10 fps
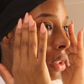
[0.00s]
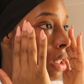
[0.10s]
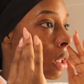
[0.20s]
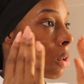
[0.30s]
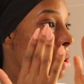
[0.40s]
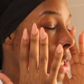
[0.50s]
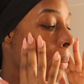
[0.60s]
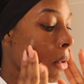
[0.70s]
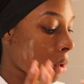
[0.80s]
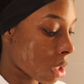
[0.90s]
just to loosen
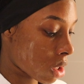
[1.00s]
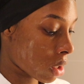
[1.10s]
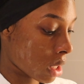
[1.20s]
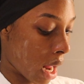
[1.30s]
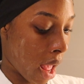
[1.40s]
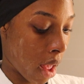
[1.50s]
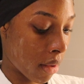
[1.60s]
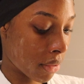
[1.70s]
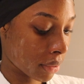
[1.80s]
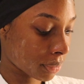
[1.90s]
up all the dirt that I have.